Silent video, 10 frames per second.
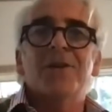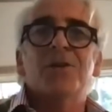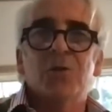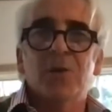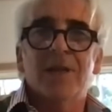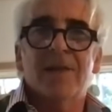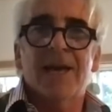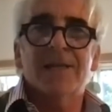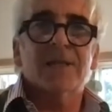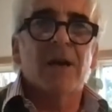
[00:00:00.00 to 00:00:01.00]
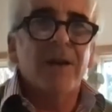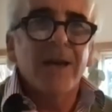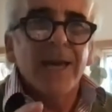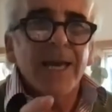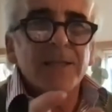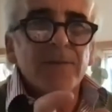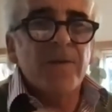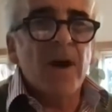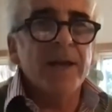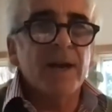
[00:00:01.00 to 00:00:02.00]
doing that. So it's a
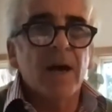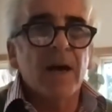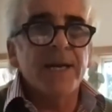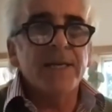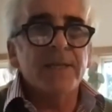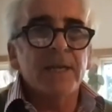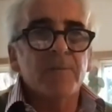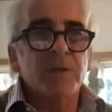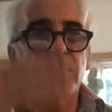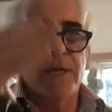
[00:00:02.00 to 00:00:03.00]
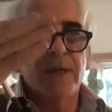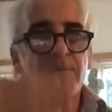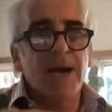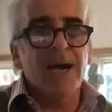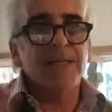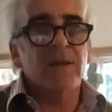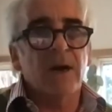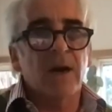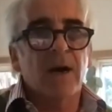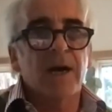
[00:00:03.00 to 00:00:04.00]
fine line, isn't it, between the mask, the
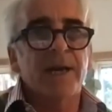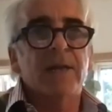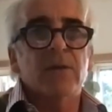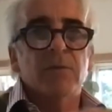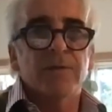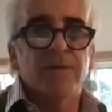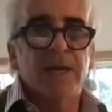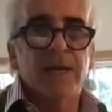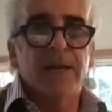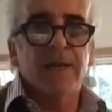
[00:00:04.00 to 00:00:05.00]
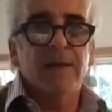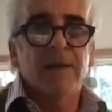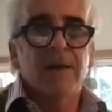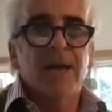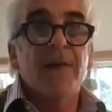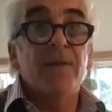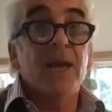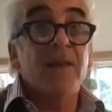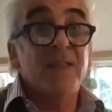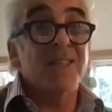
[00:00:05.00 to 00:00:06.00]
hiding, the revealing, and
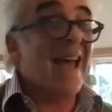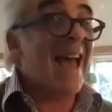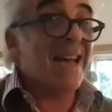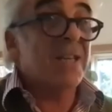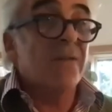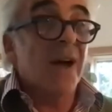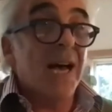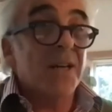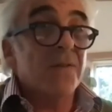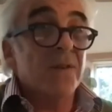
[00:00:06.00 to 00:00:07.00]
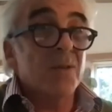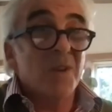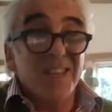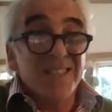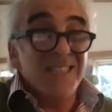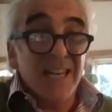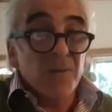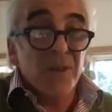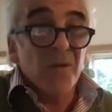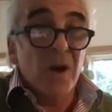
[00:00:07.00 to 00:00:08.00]
in this act of artifice when you're dealing
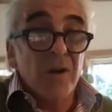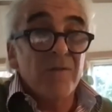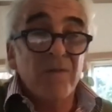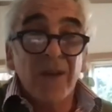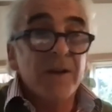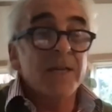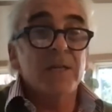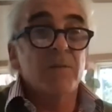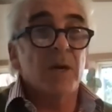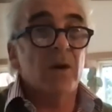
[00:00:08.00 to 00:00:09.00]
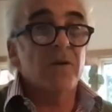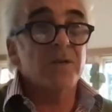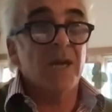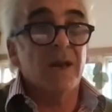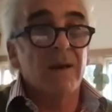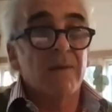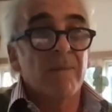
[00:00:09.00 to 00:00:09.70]
with your own very intimate content.